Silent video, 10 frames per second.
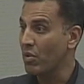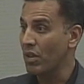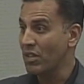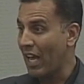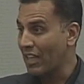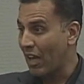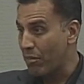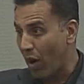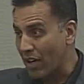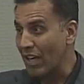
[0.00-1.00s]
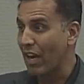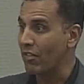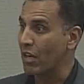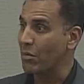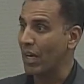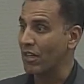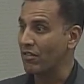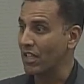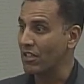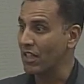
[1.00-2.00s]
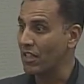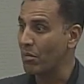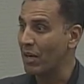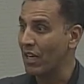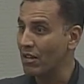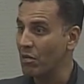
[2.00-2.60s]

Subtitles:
So at that broader level, it might have resonated,